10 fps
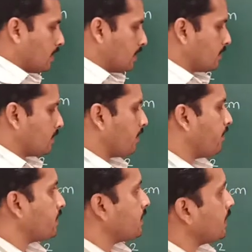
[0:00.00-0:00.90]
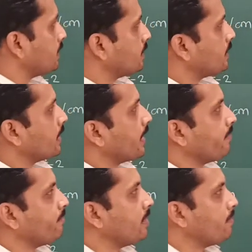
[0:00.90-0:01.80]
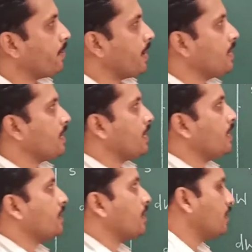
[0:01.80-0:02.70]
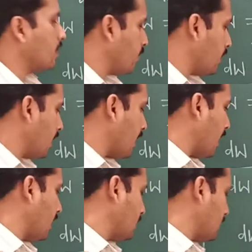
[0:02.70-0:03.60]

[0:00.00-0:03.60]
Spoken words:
surface tension can be defined in other way as